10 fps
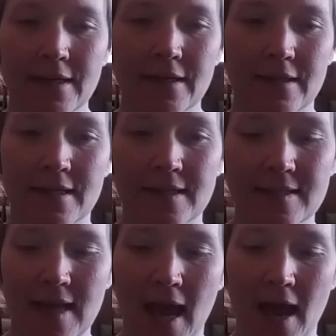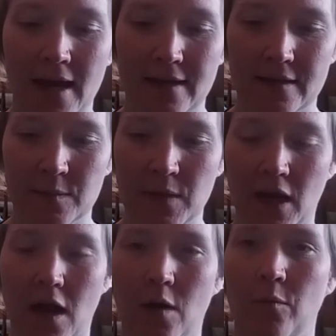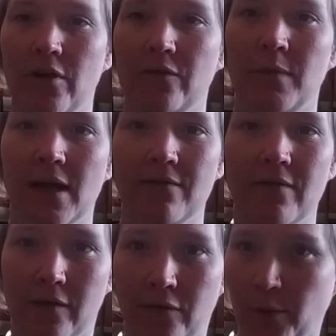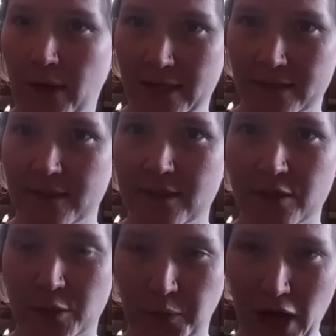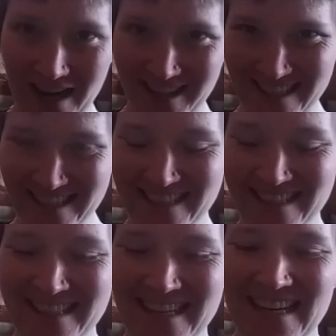This has become one of my favorite ways to practice.